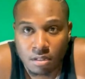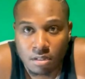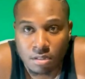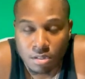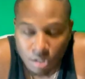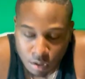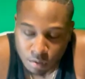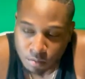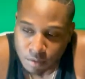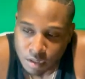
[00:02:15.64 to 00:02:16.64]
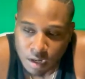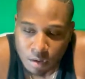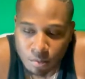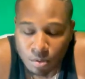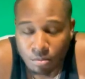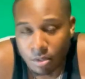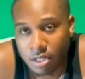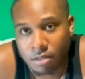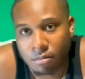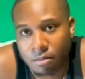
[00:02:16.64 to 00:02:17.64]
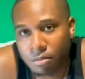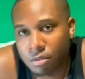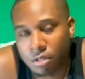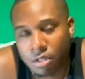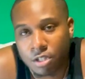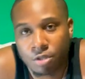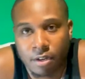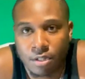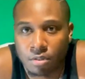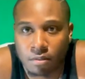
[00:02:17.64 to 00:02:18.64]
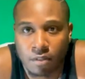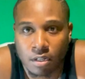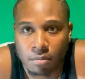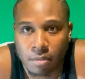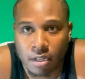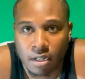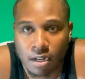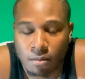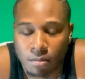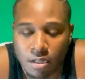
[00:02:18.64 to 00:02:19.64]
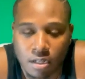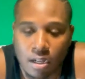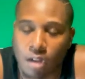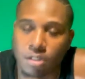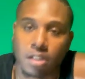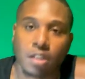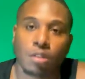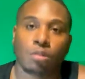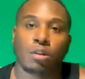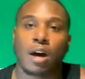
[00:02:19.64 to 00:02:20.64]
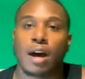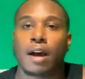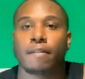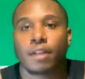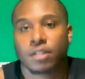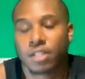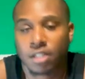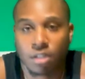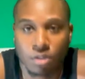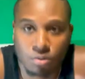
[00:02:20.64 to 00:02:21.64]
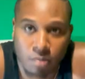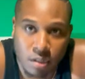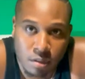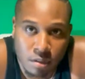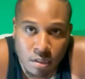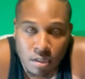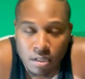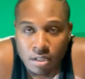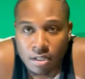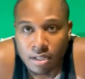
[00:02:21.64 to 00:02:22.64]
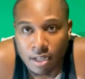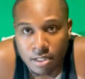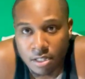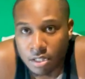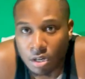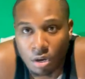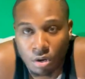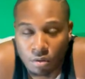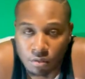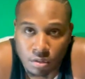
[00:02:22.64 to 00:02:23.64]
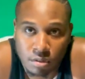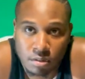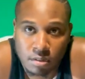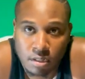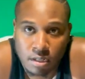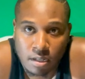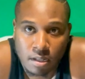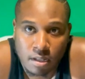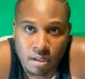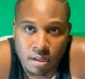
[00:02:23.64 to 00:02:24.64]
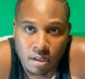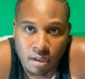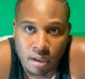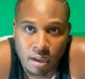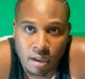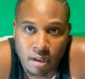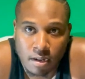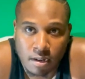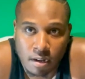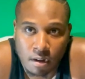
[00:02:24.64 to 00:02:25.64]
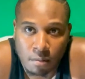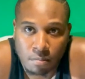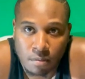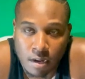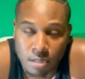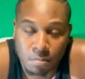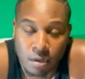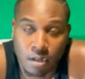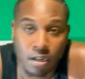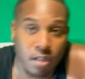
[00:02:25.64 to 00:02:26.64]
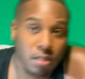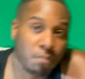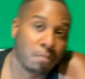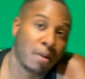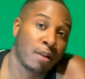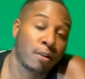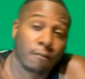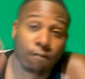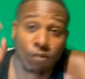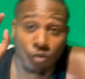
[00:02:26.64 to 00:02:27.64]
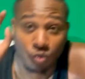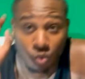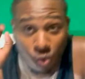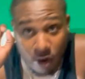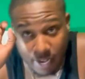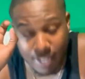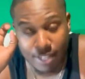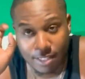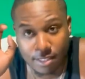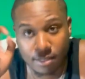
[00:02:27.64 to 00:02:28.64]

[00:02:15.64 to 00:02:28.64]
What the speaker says: So we know we're going to get straight into the video, man. Y'all seeing on live, y'all seeing on Twitter, y'all seeing all over. And his apparent friend